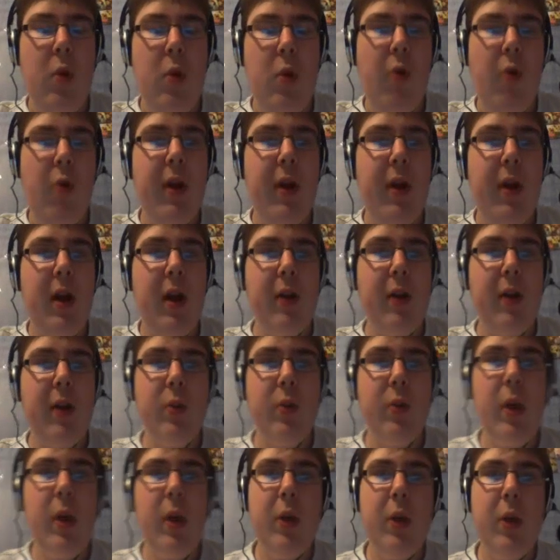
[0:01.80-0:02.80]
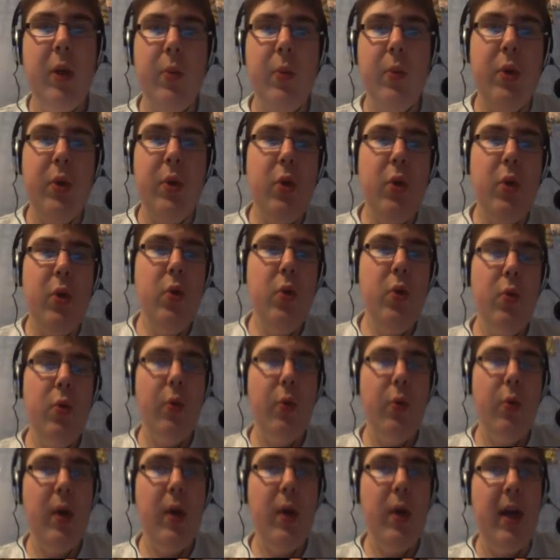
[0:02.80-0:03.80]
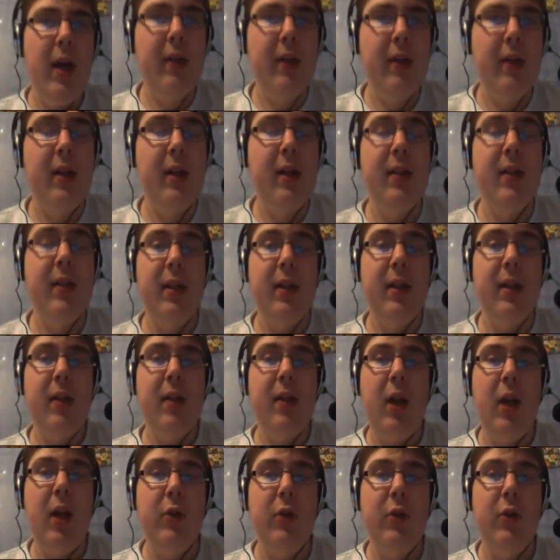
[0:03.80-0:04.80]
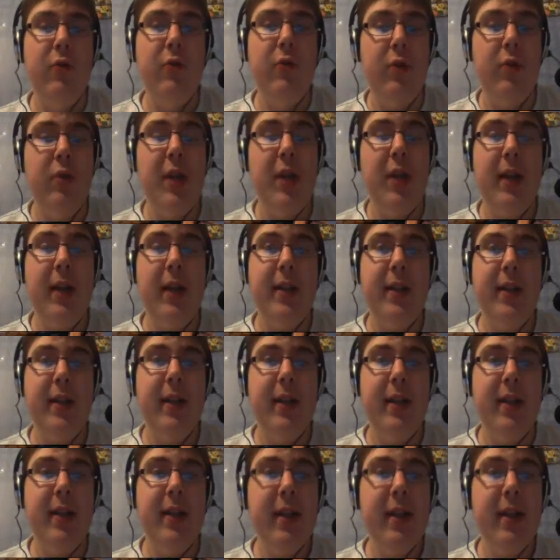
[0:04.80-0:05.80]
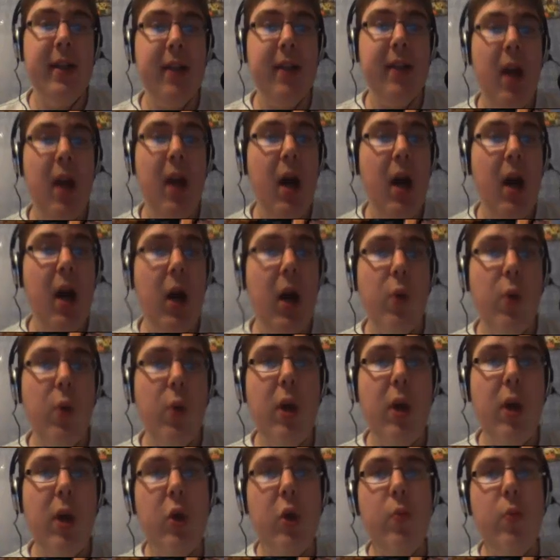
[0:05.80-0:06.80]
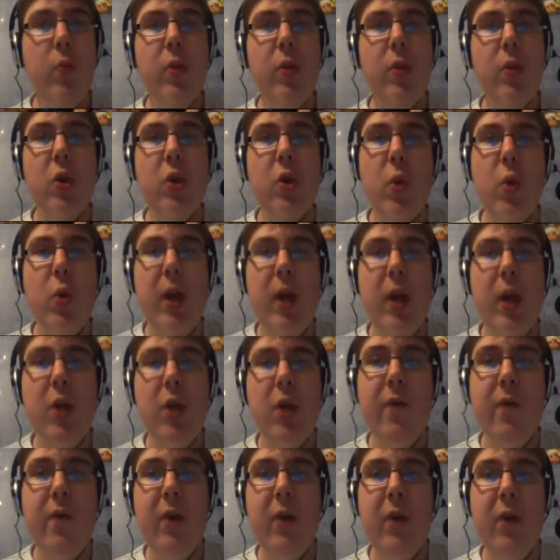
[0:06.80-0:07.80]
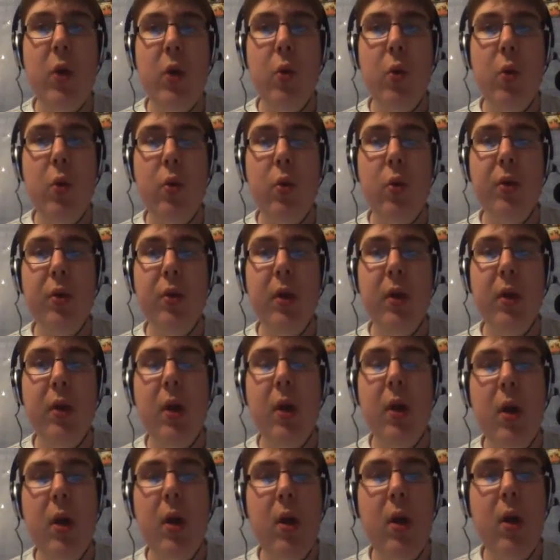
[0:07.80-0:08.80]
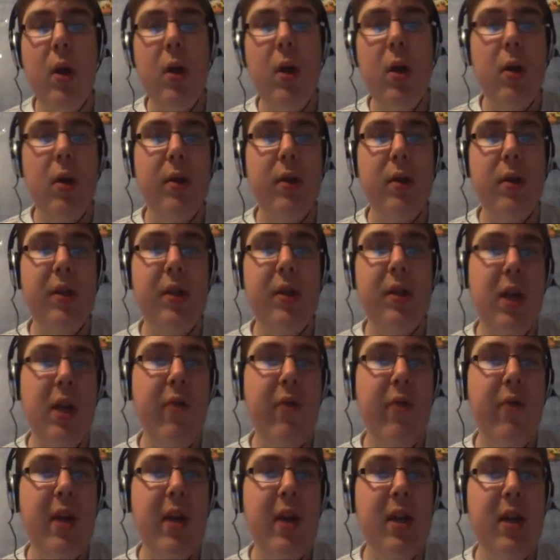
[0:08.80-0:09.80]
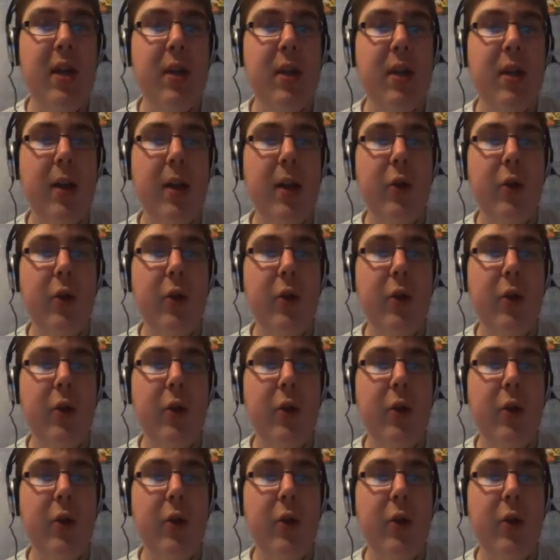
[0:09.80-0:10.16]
Alright guys, welcome to XXX Elder Scrolls XXX and welcome to a new video series.